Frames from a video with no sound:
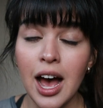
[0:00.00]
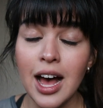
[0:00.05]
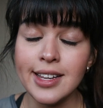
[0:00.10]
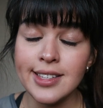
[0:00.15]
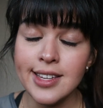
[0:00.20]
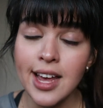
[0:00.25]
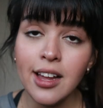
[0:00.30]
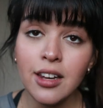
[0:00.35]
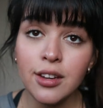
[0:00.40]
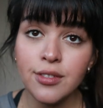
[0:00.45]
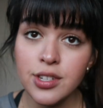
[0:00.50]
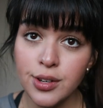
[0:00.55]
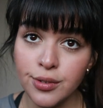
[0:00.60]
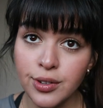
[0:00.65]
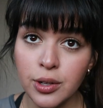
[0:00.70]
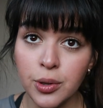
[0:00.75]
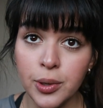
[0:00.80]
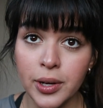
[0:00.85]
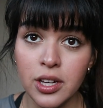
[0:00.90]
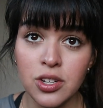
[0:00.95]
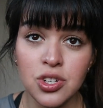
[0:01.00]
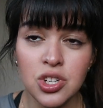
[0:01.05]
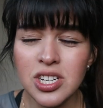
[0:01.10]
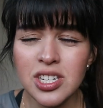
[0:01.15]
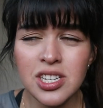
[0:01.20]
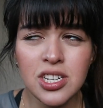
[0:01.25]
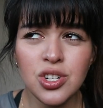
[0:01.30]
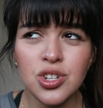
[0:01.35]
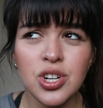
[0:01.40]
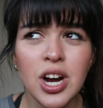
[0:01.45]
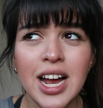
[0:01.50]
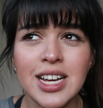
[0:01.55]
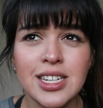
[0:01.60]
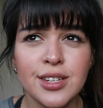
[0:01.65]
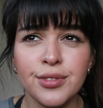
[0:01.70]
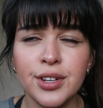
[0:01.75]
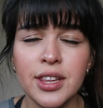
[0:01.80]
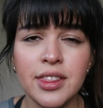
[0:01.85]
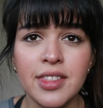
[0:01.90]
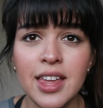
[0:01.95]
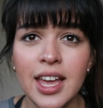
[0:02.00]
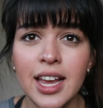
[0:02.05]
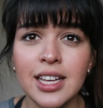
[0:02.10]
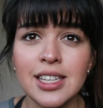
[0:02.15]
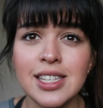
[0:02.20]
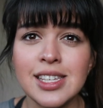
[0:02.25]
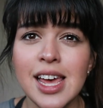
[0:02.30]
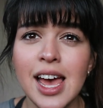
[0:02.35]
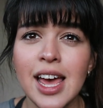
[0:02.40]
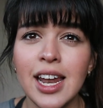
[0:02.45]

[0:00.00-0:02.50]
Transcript: a ton of different oils just to try different things,